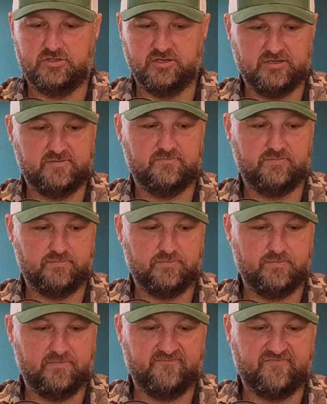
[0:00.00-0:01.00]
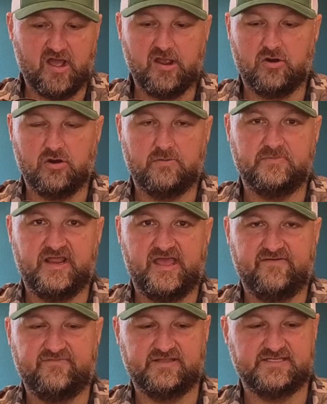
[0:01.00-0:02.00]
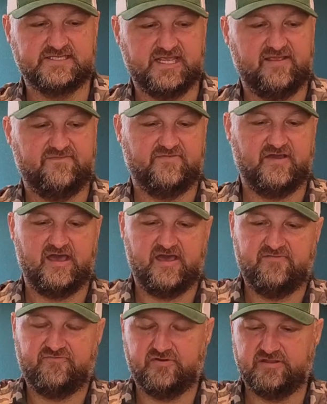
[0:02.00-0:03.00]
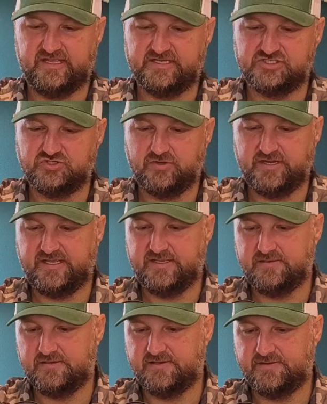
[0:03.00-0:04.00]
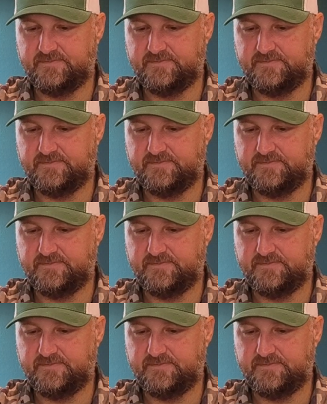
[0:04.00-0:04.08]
good firearm to have in the safe. I've really enjoyed it.